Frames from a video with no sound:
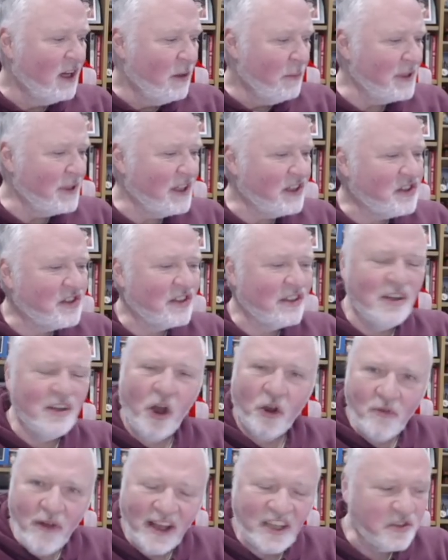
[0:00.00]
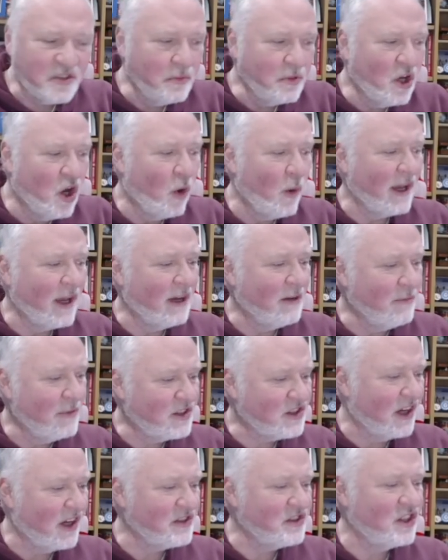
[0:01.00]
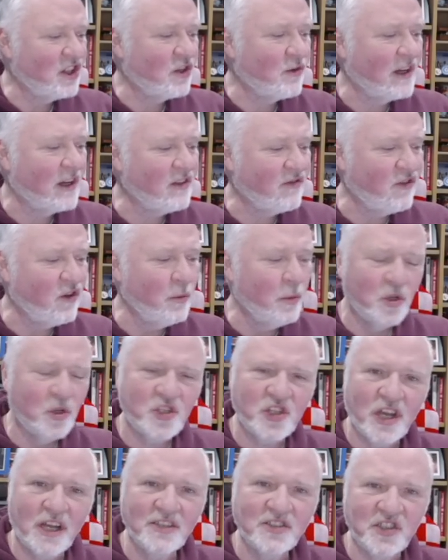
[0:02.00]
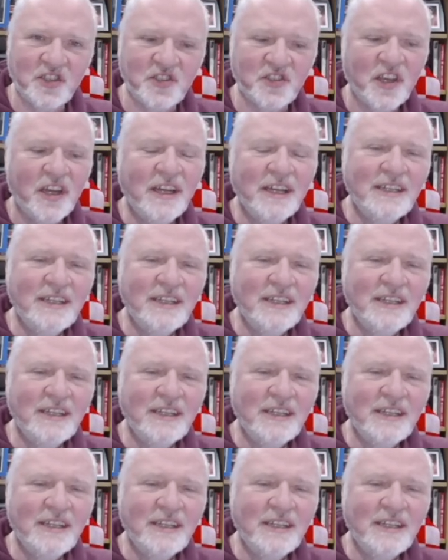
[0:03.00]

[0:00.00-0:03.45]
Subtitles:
But this got Wrexham going and we started to create a few more chances.